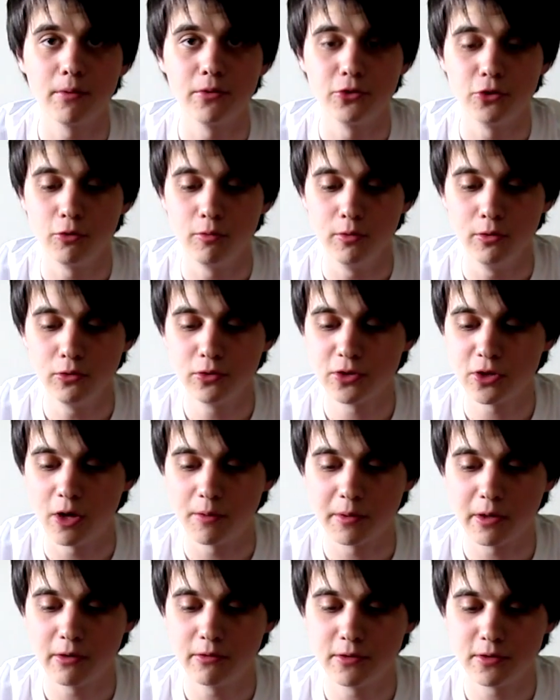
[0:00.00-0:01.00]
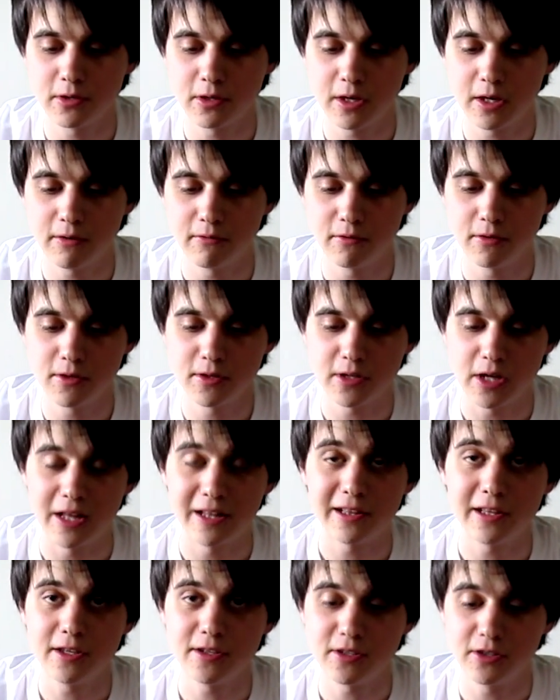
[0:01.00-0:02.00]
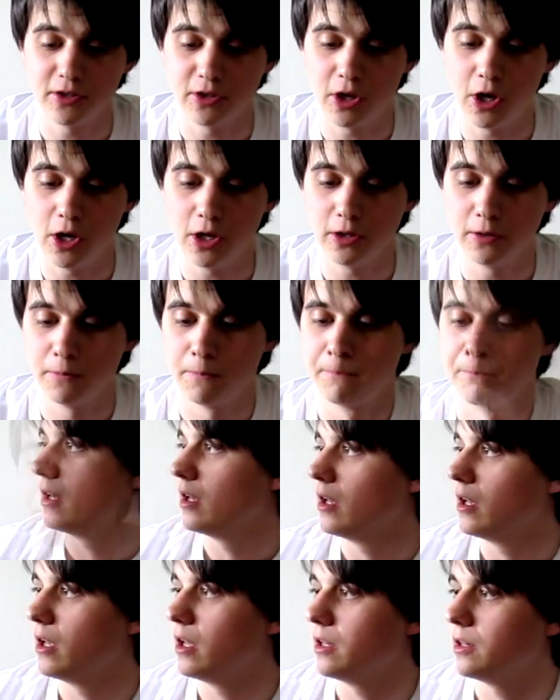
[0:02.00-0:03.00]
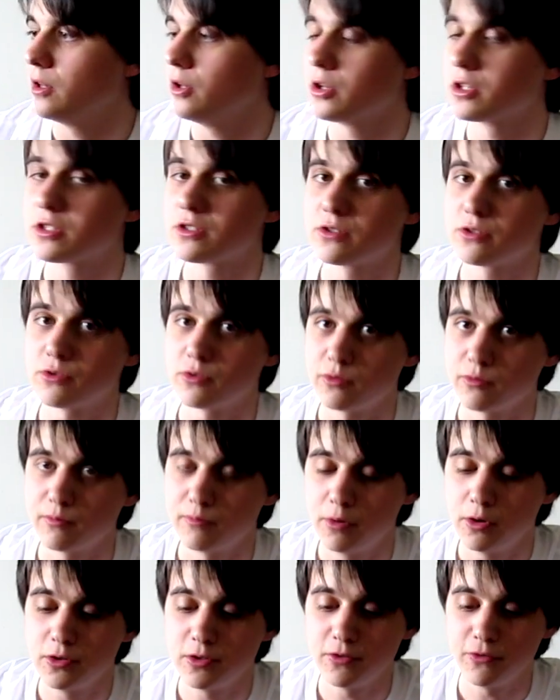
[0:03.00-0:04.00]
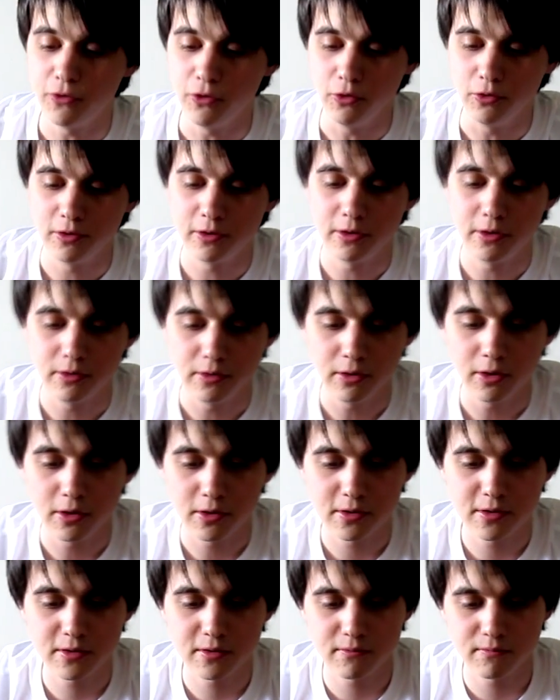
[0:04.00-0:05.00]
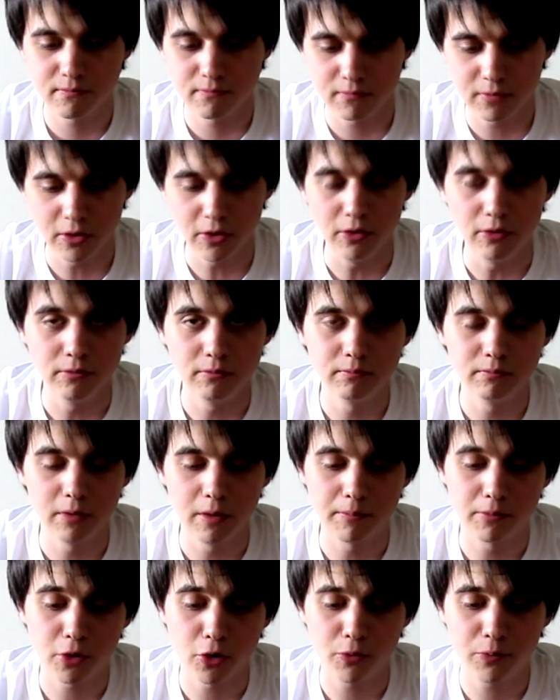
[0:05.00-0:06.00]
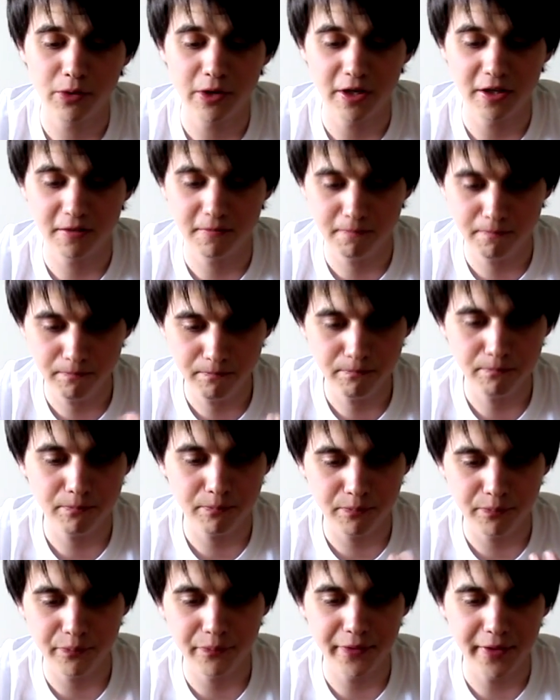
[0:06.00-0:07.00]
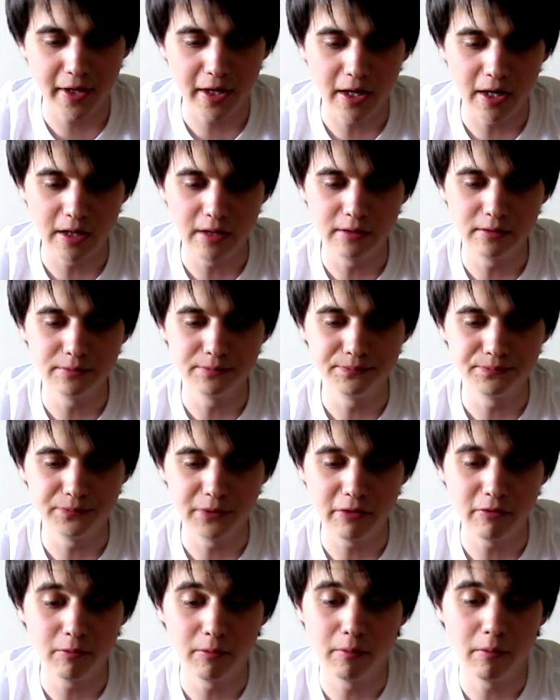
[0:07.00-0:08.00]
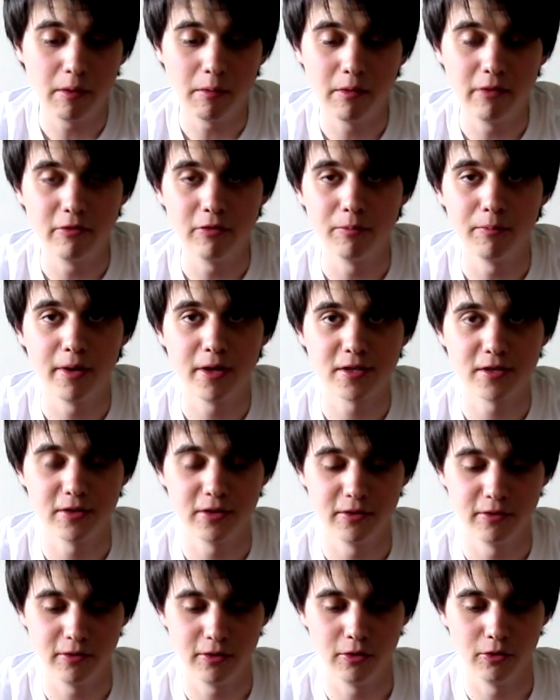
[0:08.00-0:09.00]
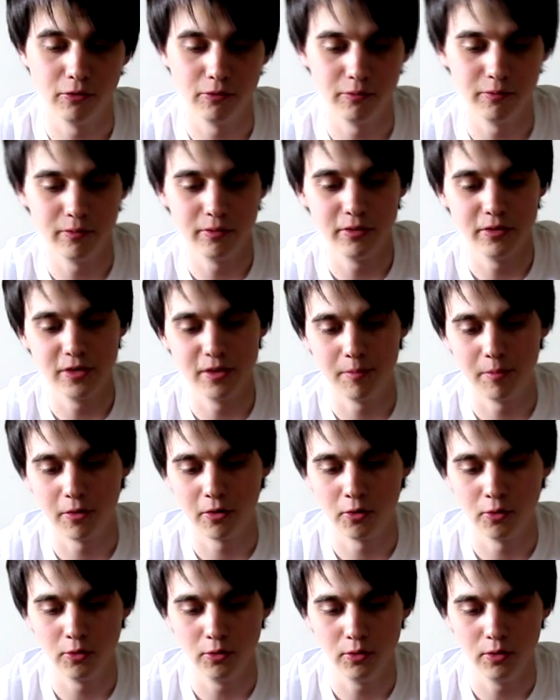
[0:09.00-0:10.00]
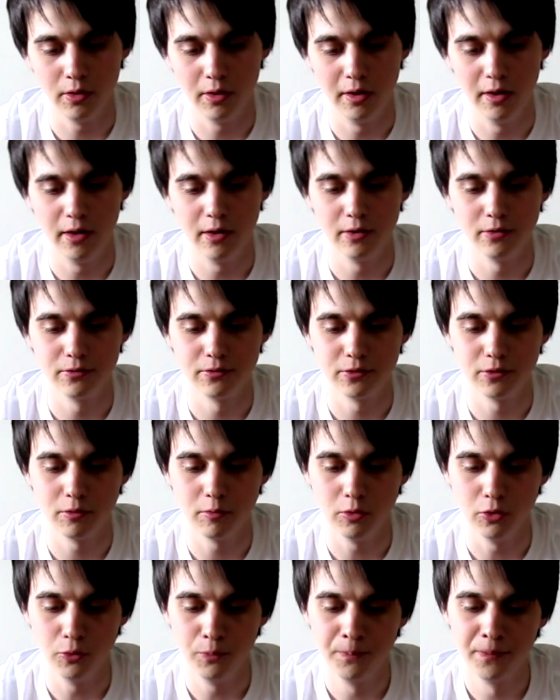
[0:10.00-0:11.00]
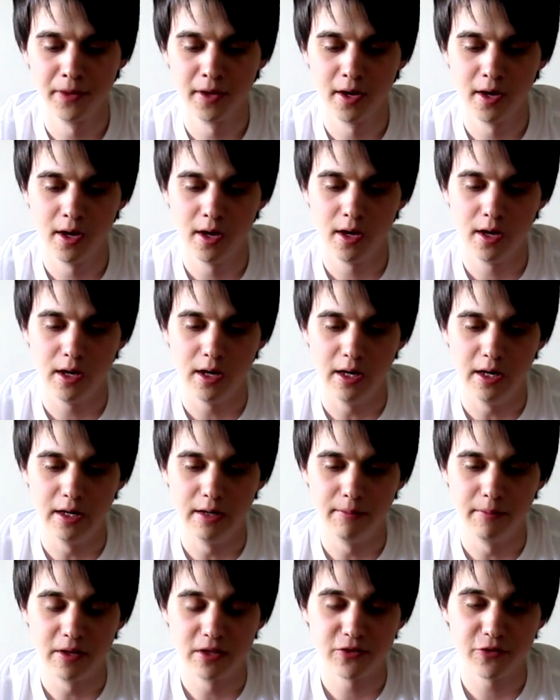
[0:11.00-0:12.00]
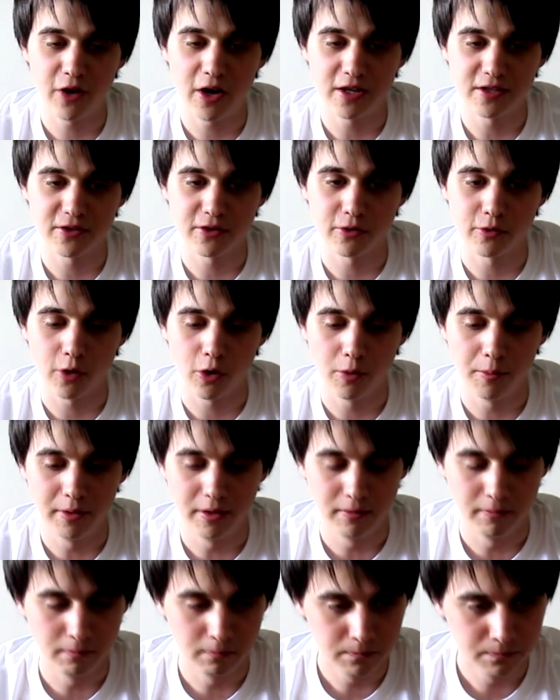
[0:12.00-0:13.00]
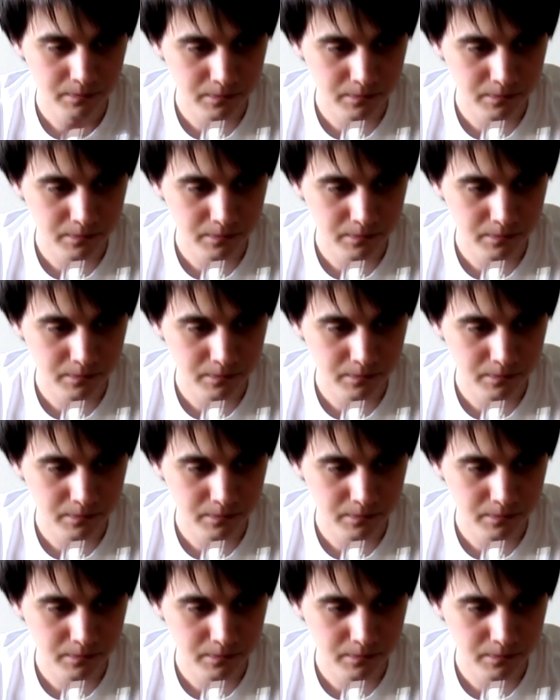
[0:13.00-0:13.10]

double. So I'm going to give this at least a 9. It looks beautiful. It looks appropriate, maybe even better than the typical double. As far as the aroma,